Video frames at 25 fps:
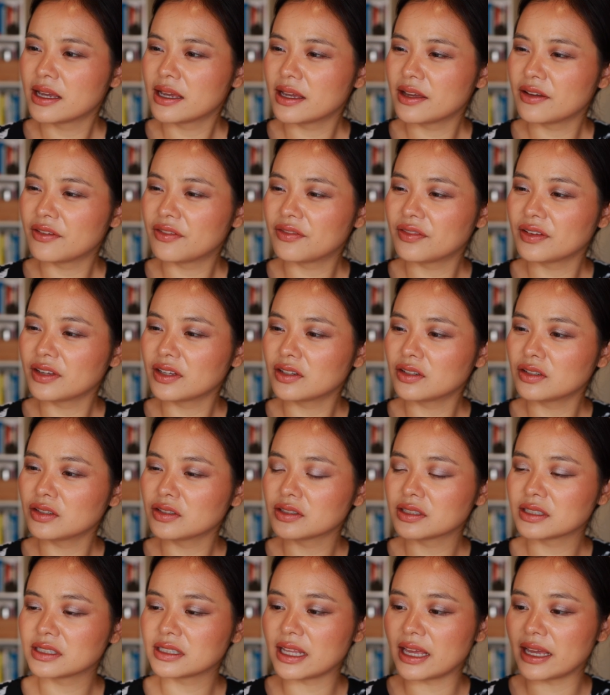It
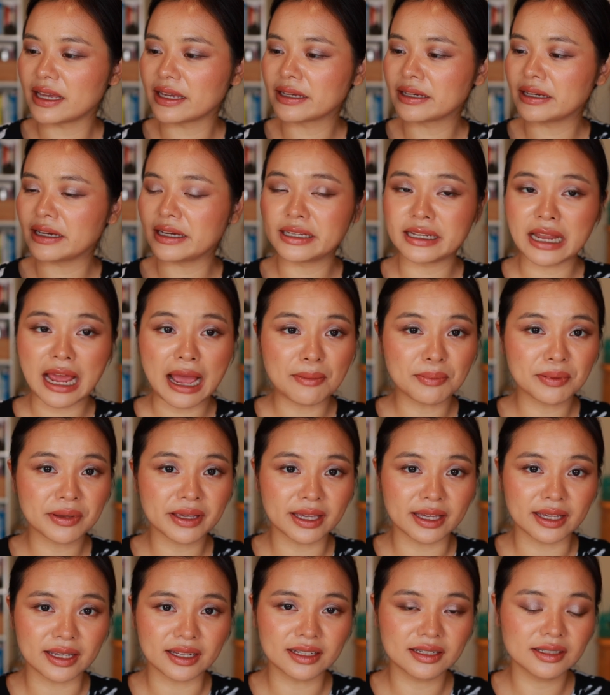feels like a
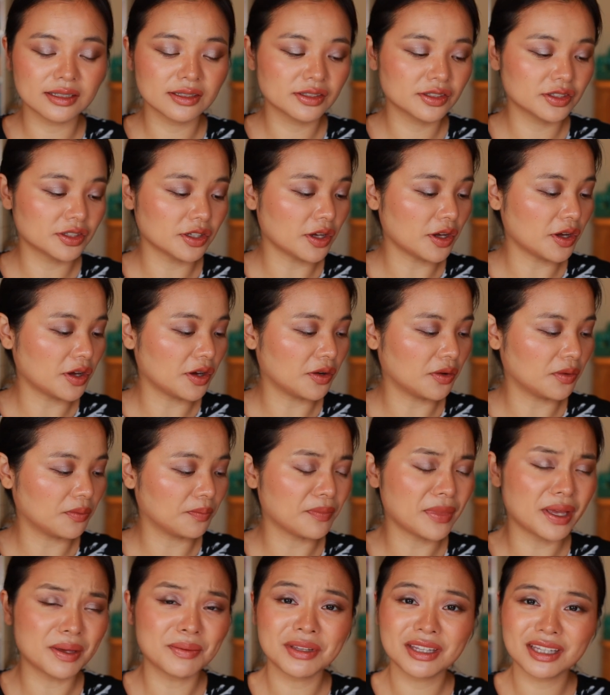napkin, so
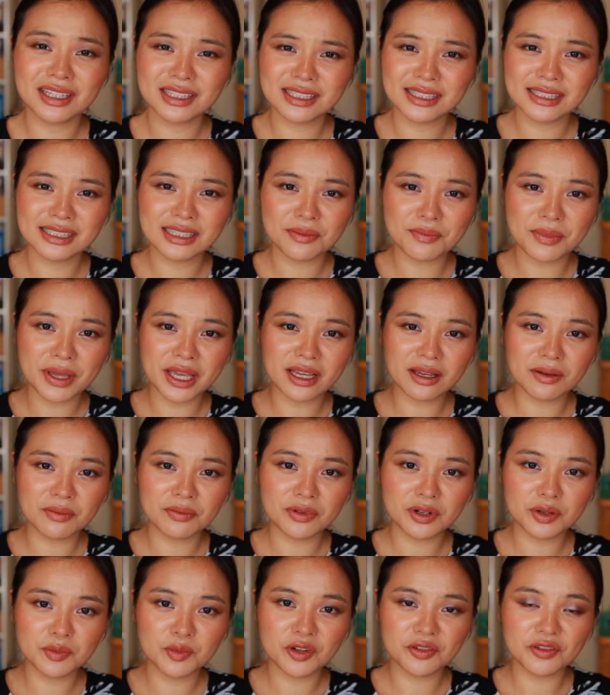maybe this is a
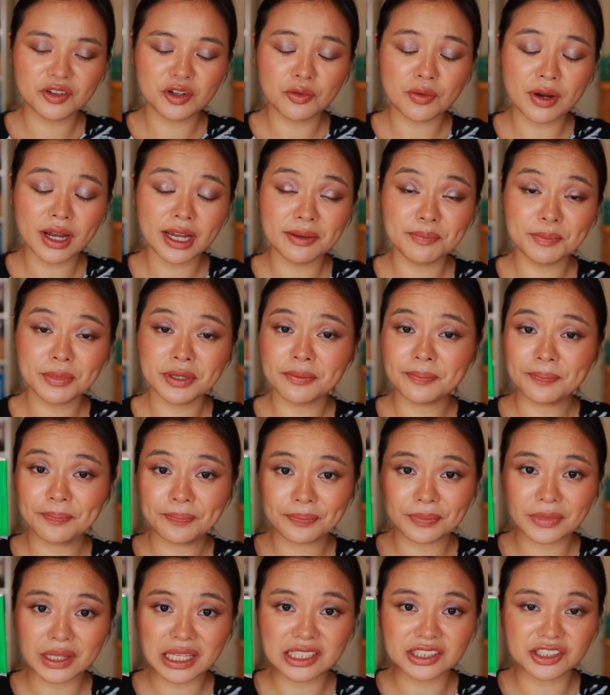makeup remover wipe.
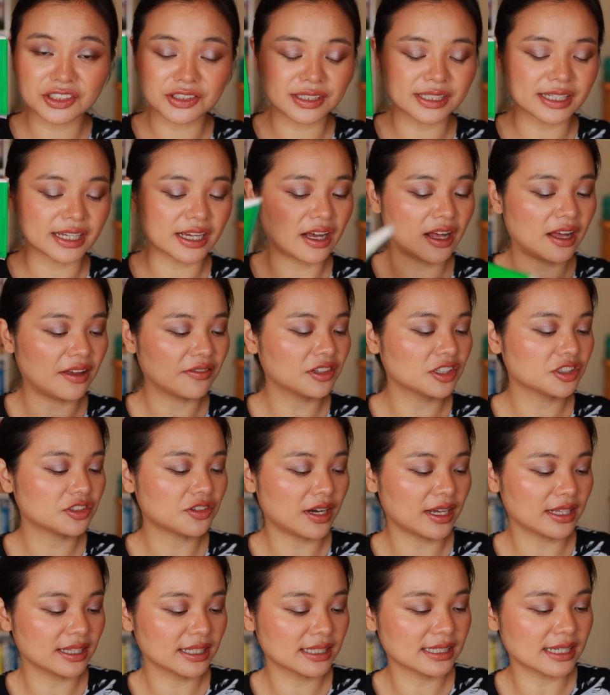Interesting, I'll have to
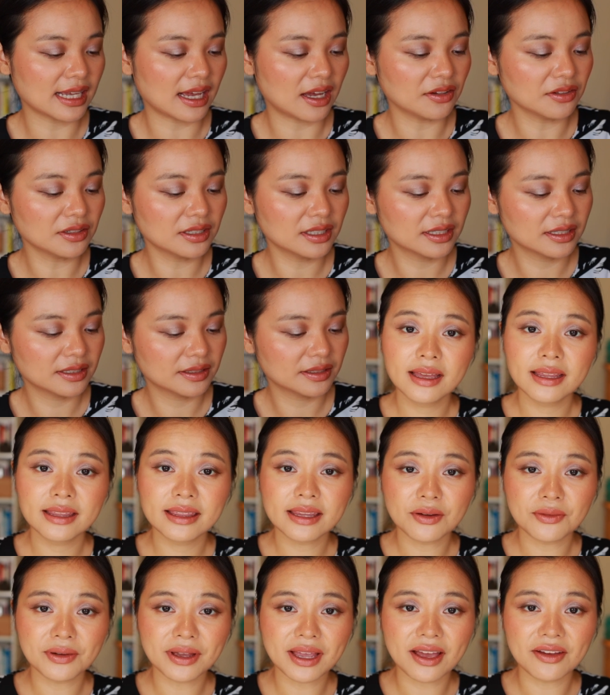try this out.
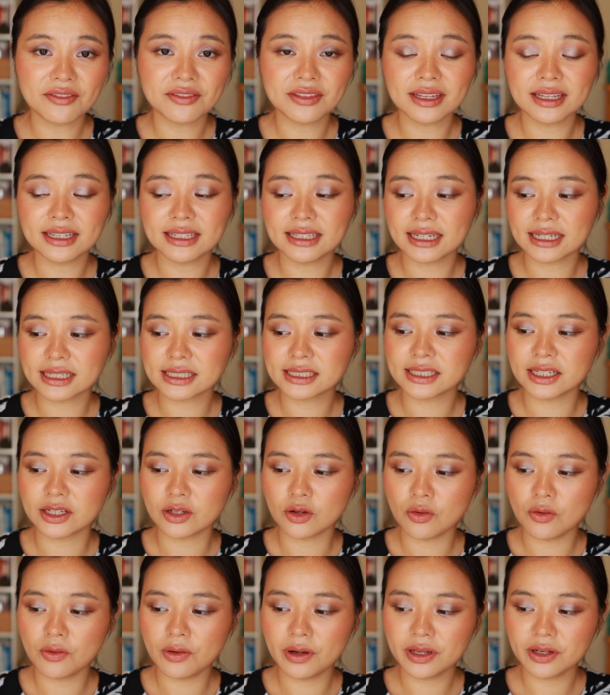Then we have the
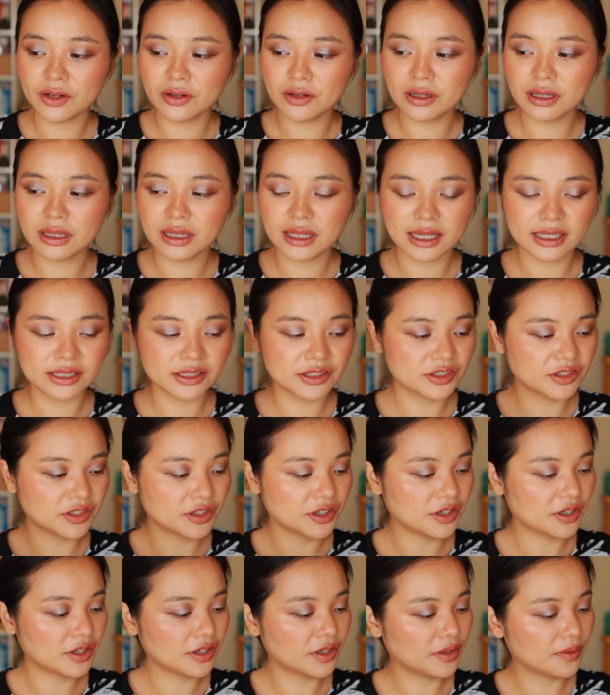Addiction Oil
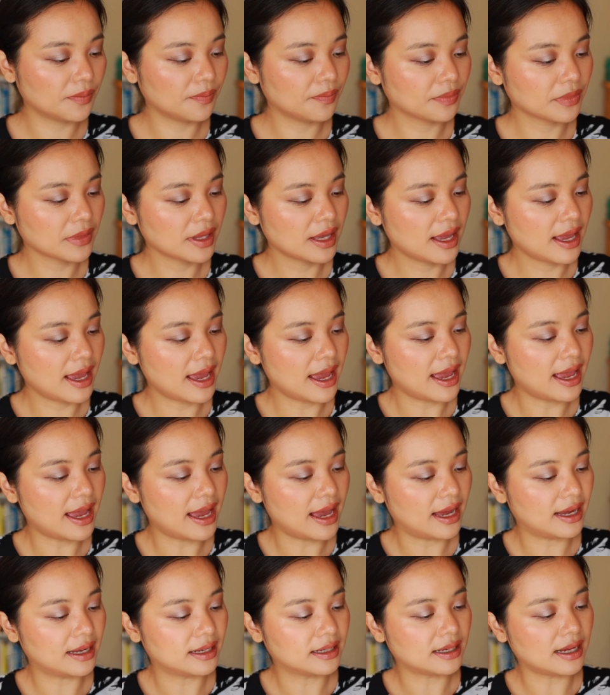Cleanser
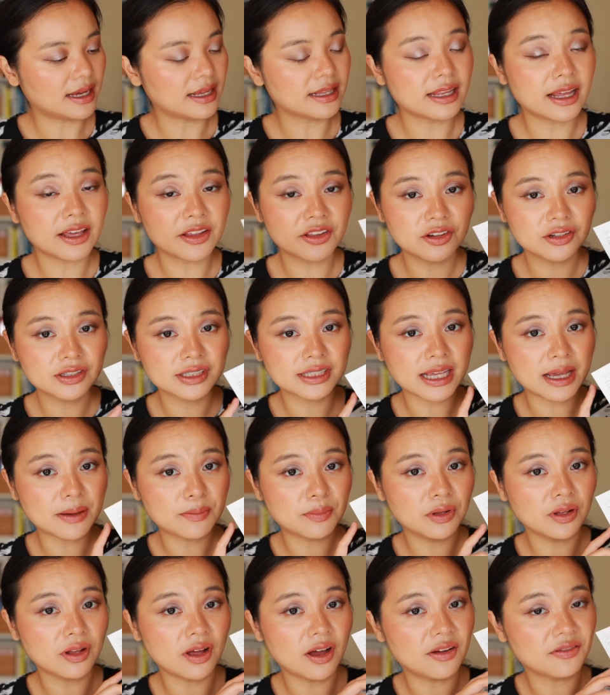and another
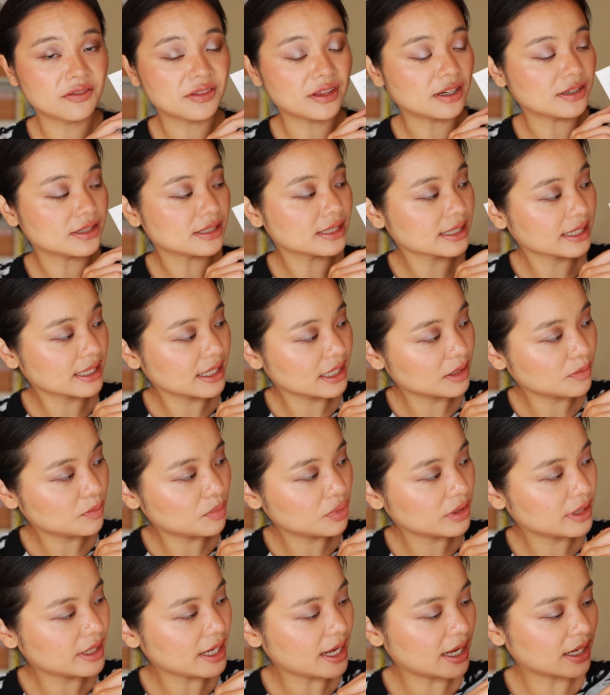sample of their Skin
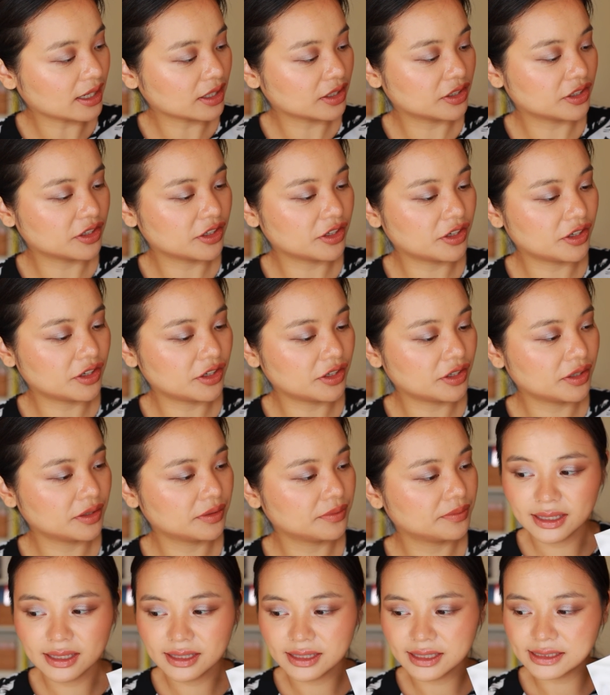Protector.
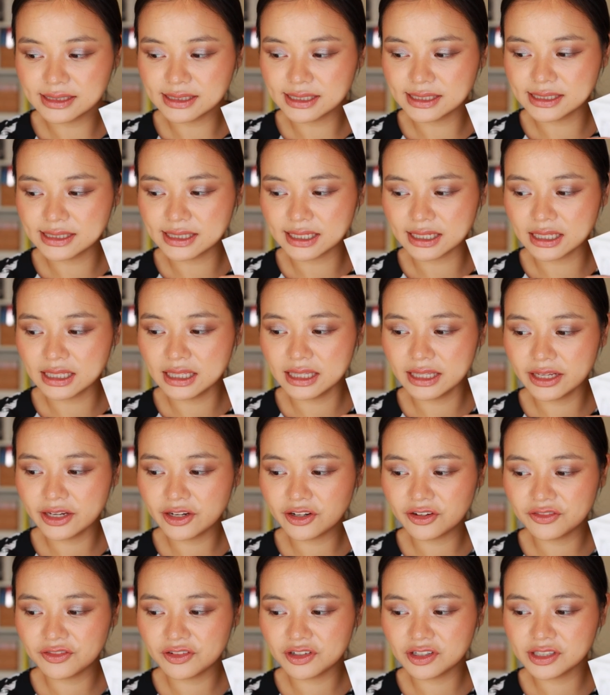This is the
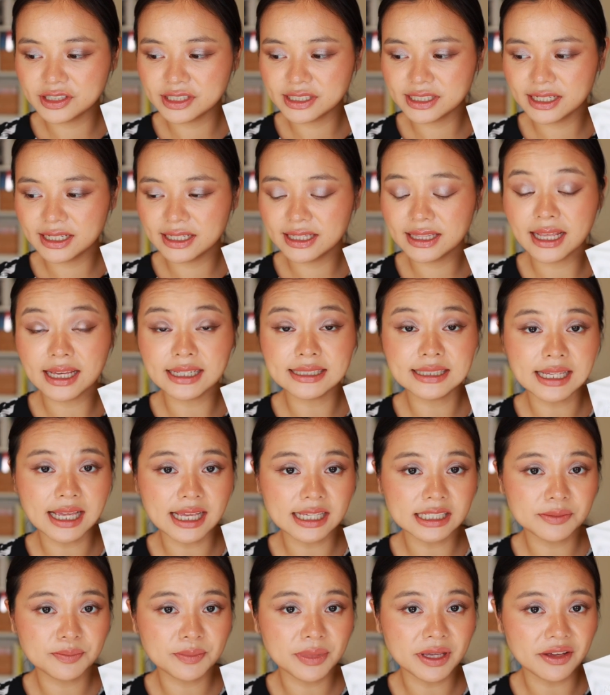clear version, that's
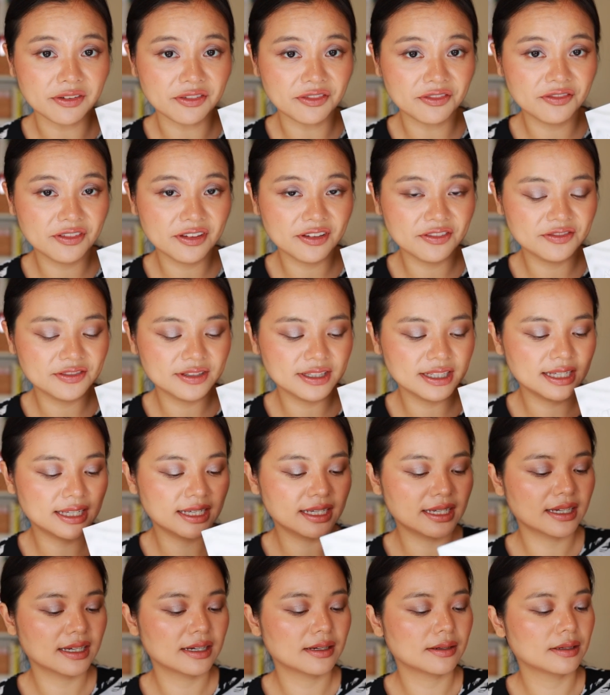SPF
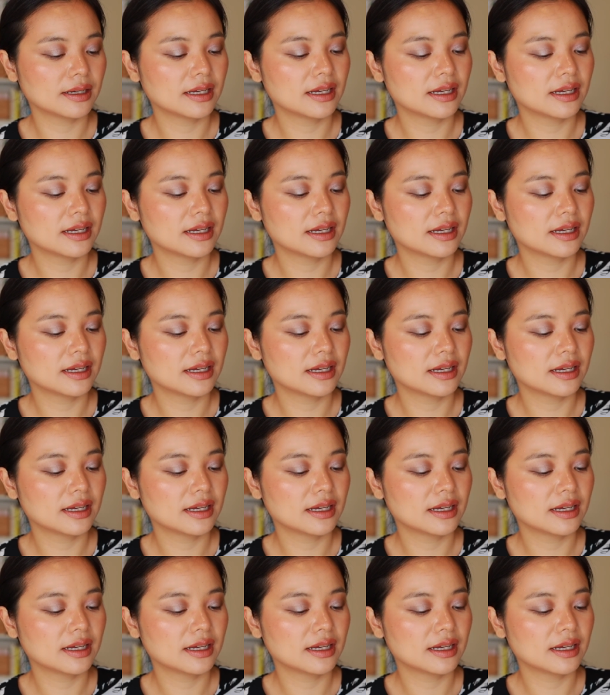50.